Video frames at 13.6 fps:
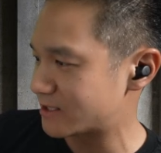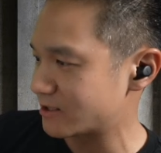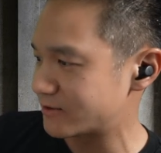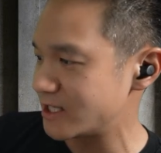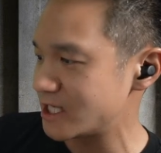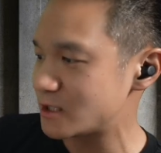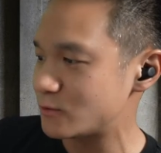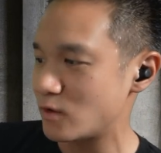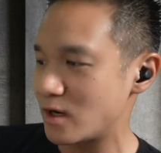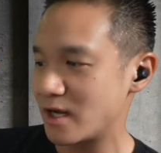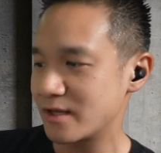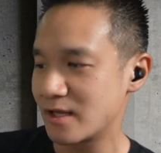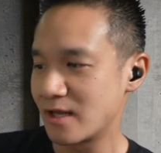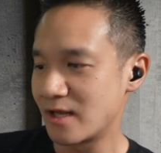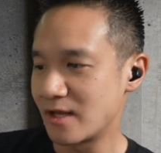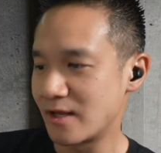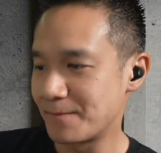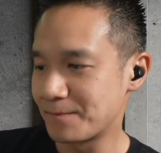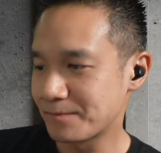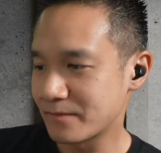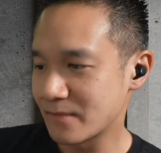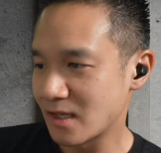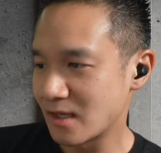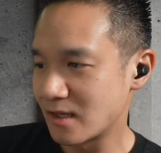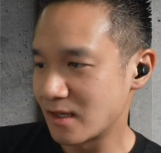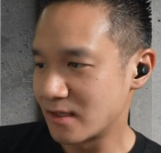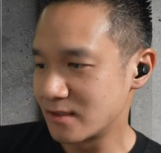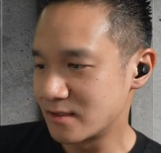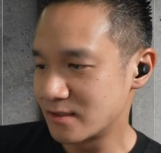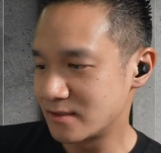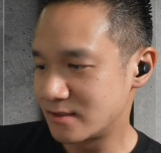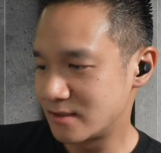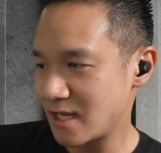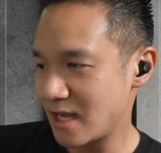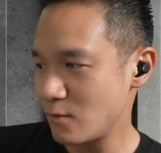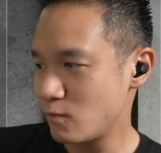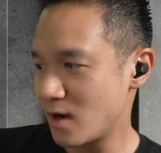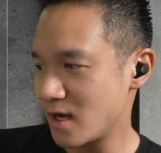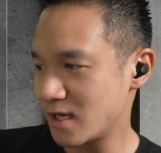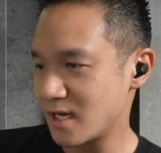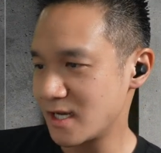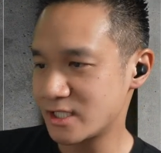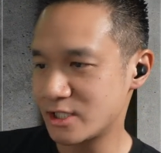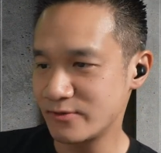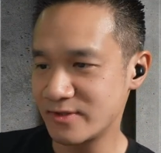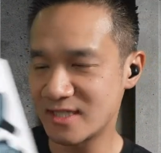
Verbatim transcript: so this one, they want us to